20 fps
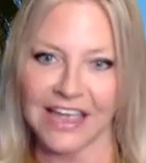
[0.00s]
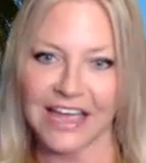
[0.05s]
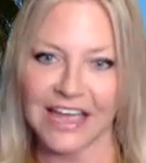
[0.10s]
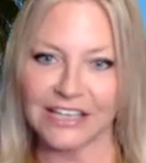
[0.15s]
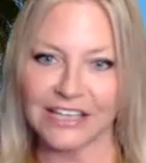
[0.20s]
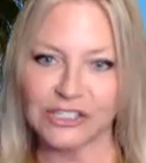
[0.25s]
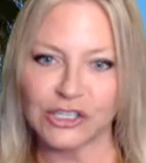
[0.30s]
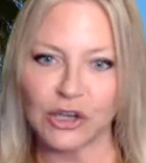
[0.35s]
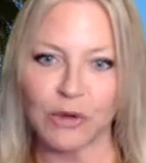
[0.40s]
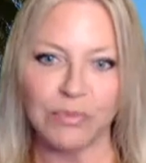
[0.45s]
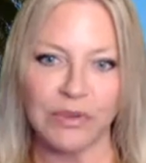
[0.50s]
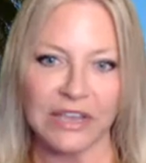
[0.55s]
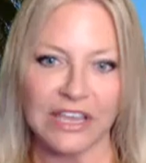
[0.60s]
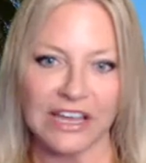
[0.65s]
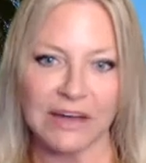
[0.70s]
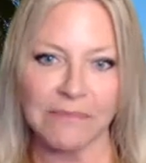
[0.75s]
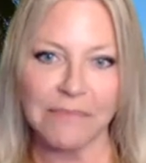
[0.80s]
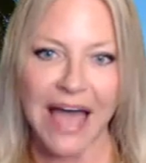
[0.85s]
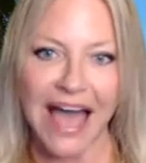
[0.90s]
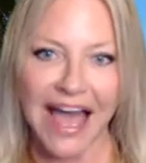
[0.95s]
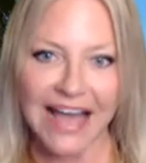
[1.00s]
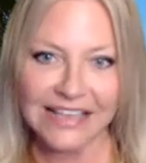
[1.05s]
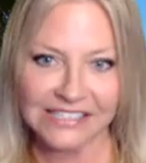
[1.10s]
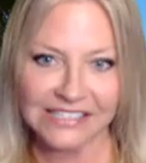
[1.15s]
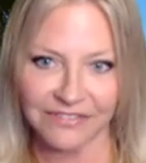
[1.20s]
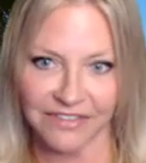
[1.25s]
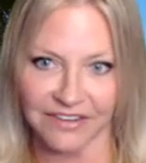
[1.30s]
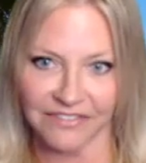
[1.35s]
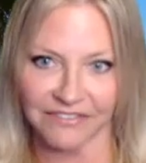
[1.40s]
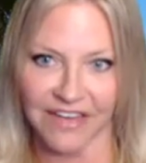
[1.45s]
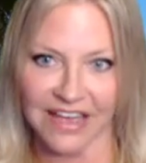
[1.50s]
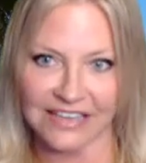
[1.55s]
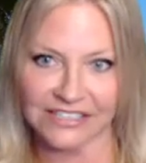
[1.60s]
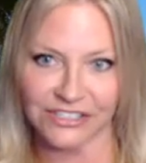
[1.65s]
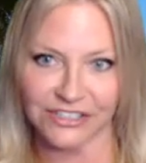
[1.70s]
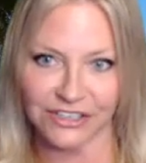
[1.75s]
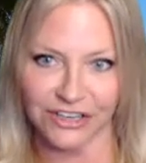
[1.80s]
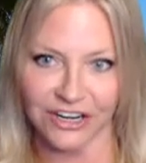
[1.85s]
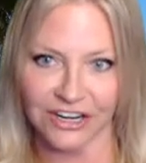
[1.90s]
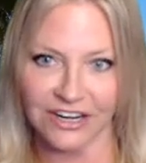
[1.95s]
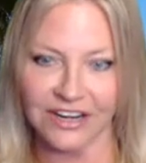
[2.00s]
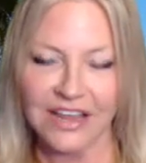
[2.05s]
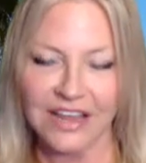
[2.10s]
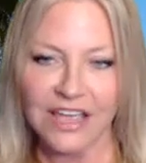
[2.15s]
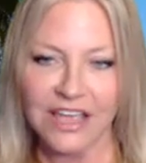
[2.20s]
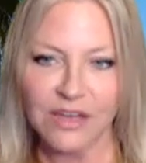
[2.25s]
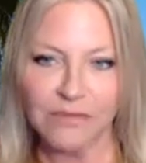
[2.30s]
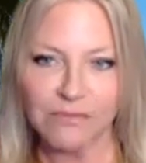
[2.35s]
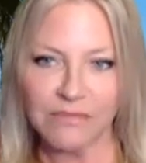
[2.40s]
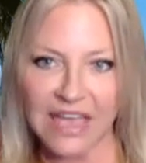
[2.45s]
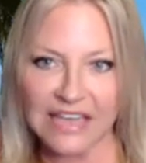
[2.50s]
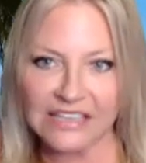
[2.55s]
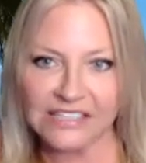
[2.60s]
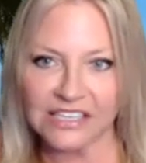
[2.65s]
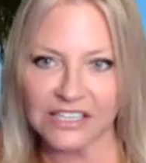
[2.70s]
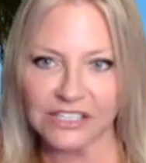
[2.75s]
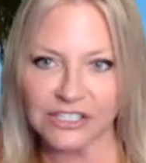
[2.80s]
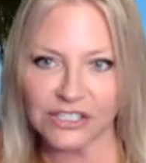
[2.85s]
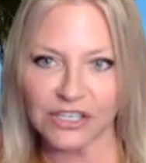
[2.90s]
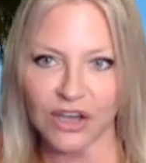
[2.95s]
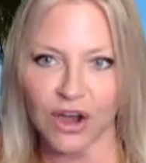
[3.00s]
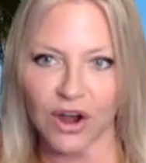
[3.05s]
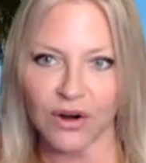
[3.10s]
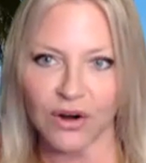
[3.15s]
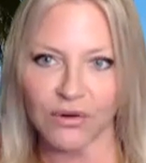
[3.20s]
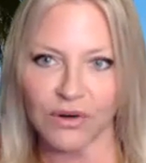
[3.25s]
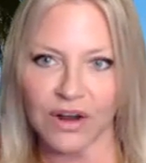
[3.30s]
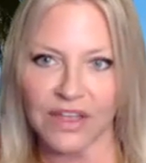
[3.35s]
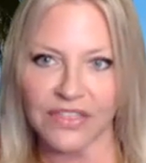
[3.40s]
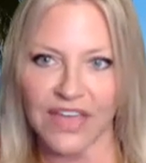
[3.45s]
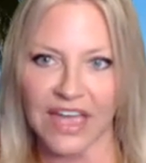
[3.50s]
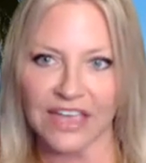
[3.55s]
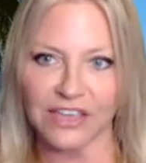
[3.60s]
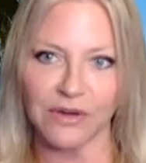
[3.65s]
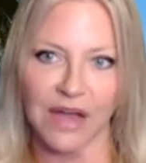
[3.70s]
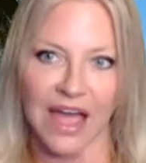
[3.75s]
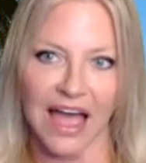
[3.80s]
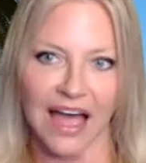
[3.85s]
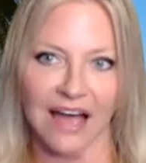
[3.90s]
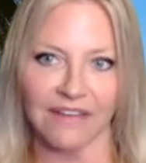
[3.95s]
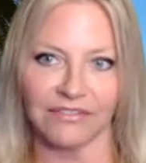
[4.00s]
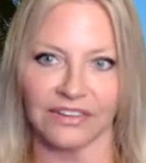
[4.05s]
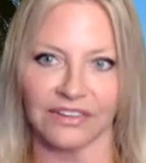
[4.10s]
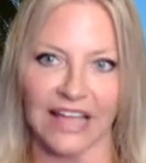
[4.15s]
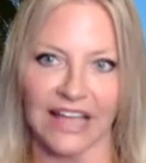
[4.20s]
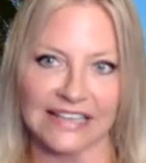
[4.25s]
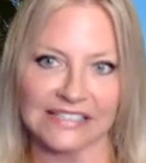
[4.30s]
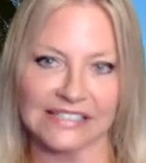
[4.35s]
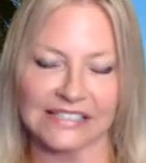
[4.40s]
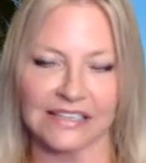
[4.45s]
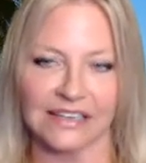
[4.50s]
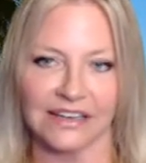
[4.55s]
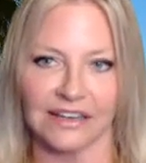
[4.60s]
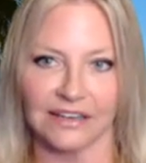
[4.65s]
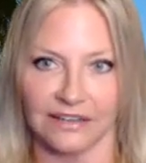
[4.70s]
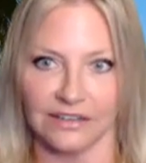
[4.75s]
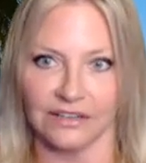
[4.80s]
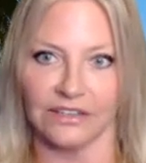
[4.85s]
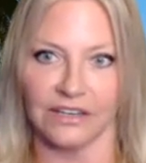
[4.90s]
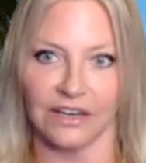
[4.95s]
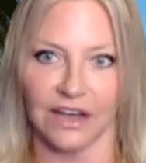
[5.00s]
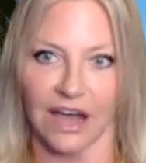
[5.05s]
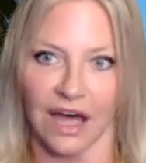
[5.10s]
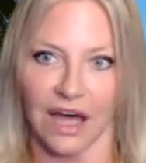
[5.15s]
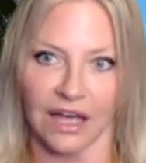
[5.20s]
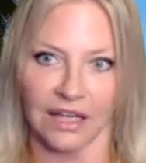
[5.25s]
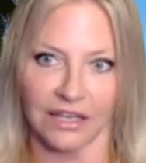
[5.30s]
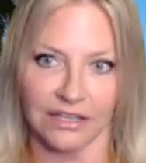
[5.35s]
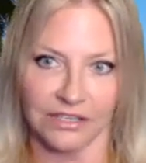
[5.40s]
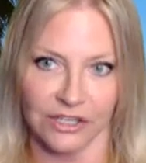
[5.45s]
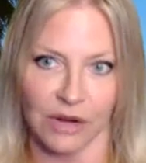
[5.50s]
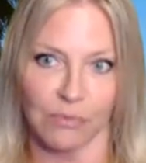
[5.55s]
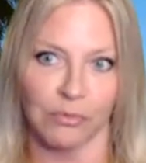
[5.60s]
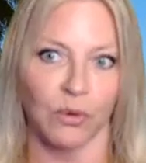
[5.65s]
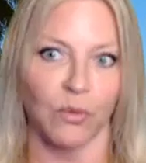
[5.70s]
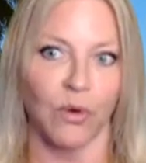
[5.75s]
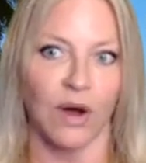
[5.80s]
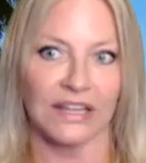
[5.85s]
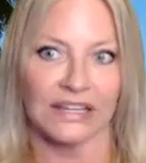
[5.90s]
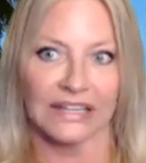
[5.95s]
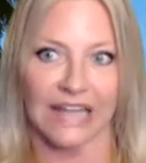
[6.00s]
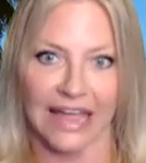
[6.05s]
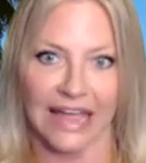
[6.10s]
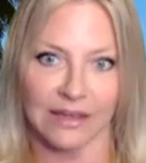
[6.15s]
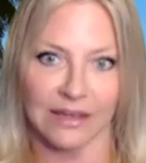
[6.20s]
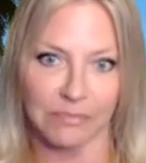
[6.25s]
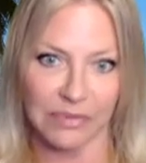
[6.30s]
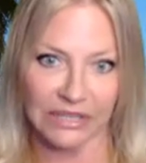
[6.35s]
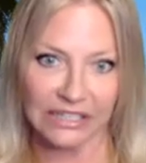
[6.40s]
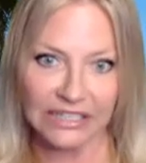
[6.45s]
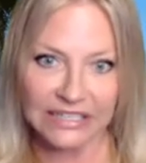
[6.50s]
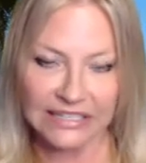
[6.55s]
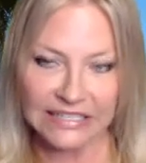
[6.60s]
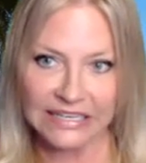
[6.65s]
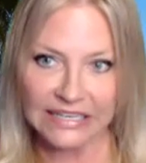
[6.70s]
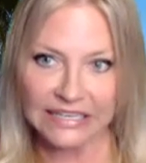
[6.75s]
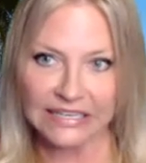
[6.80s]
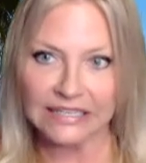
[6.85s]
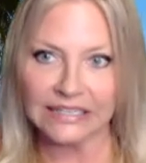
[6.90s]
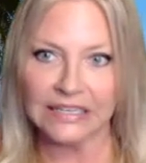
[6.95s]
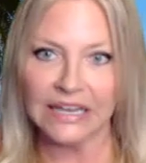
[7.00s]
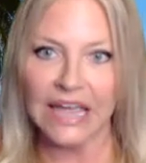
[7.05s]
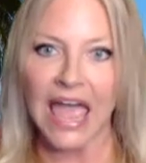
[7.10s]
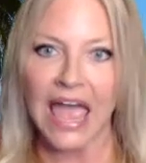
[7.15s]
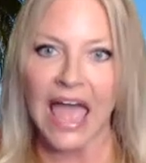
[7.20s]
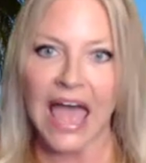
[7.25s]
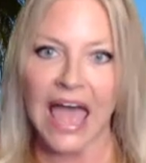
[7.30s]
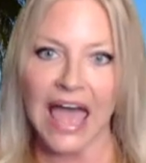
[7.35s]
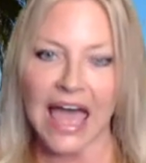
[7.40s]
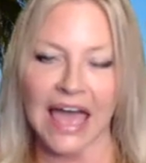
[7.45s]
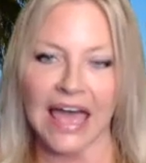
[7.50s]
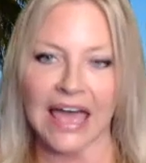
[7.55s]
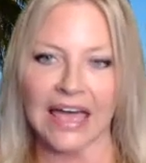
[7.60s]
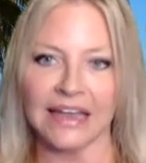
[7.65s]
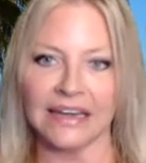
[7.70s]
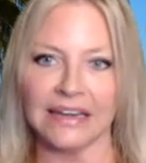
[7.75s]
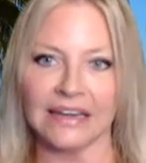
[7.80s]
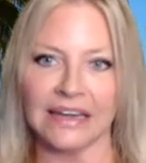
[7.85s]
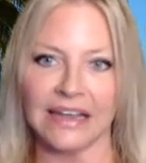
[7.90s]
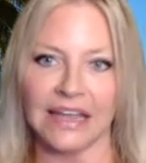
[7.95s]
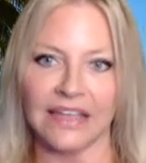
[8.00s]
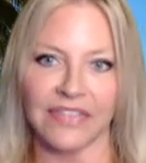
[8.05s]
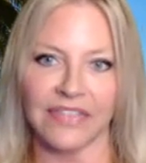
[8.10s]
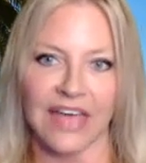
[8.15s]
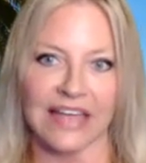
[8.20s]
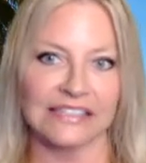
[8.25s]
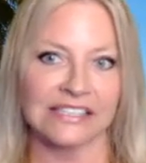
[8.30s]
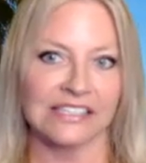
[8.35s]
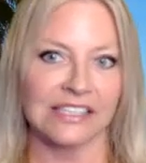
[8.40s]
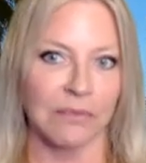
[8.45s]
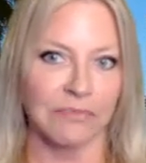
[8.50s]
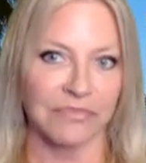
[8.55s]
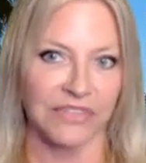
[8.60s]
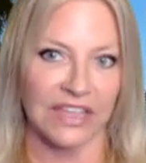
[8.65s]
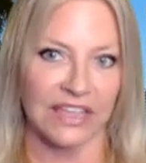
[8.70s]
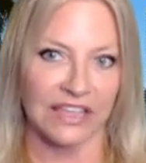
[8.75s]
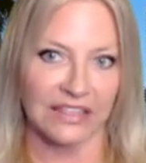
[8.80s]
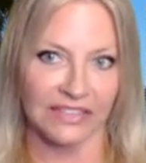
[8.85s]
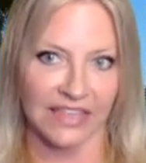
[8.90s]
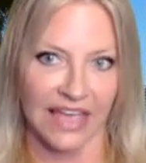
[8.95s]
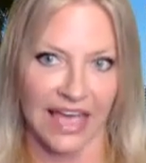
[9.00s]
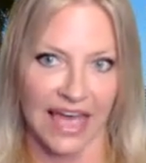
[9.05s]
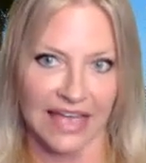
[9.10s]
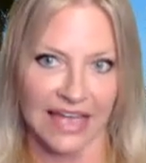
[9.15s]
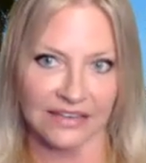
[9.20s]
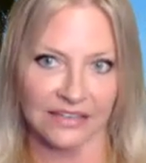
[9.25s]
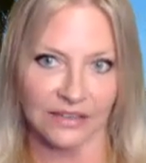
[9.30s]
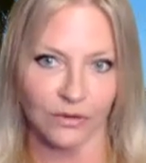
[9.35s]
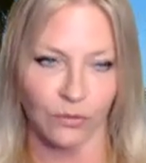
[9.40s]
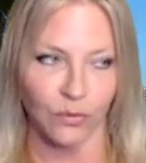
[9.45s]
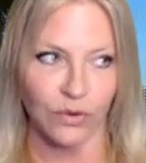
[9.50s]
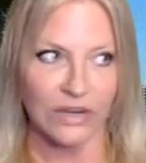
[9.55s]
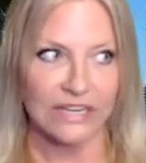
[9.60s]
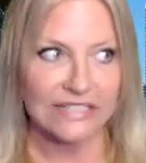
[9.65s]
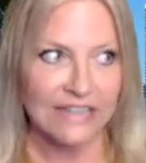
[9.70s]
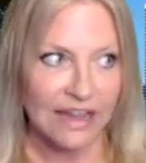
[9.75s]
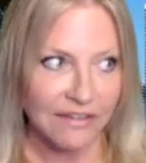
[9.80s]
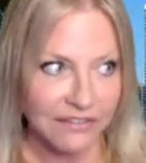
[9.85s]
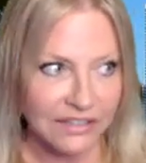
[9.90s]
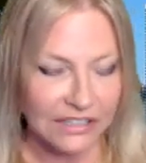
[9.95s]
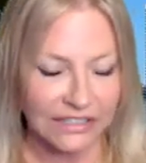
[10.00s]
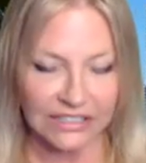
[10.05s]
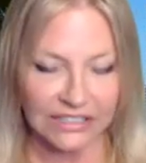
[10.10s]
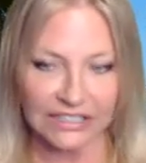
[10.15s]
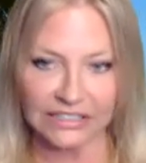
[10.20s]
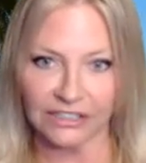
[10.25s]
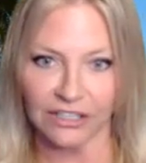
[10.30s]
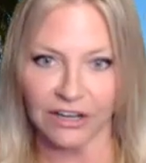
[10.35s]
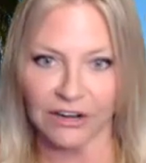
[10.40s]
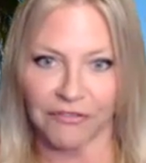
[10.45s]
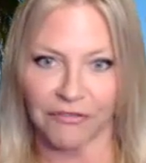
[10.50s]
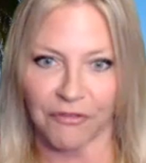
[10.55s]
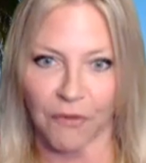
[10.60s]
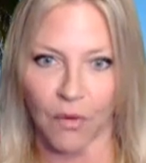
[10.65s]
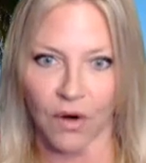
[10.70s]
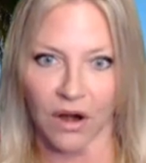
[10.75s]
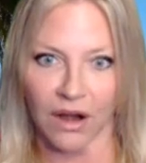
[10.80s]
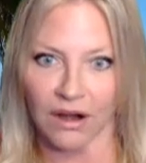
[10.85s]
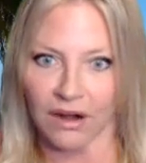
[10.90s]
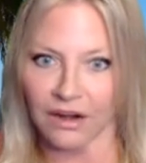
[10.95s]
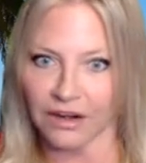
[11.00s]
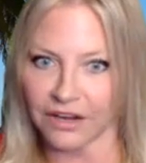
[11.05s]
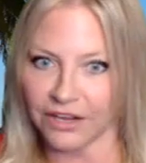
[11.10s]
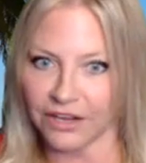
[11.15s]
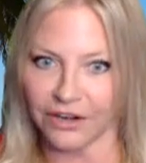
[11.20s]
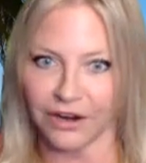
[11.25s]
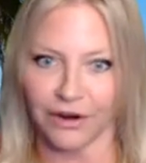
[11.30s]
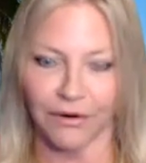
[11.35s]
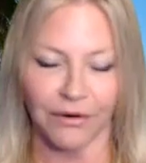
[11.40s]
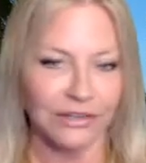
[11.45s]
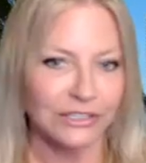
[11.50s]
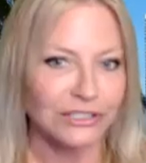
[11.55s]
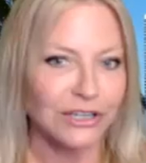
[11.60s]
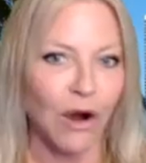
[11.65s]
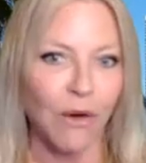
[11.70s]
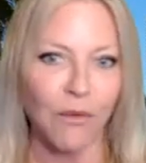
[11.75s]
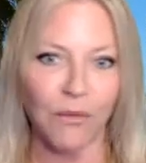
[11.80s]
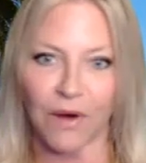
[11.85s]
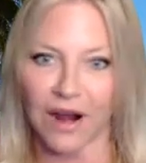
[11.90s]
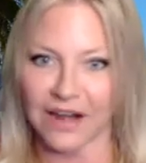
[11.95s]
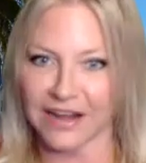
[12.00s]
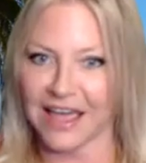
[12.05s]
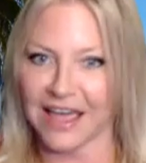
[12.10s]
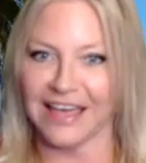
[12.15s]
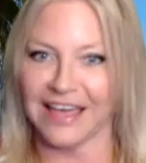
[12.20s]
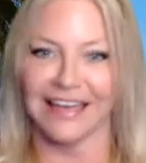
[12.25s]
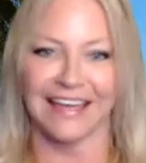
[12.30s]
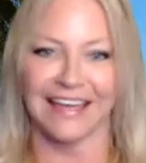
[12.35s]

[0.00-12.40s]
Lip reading: And so being a passive investor makes it so that you have less, number one, liability. And that's something that we definitely look for, don't want to.